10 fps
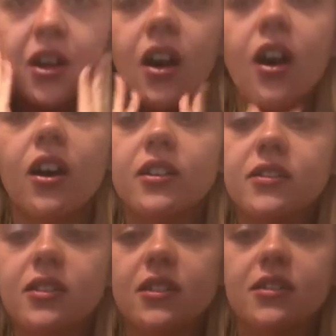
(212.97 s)
honestly,
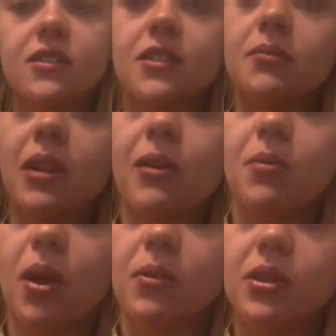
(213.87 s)
this is something I would
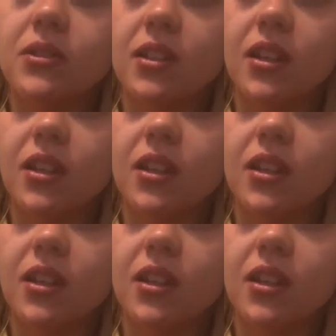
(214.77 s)
probably use again,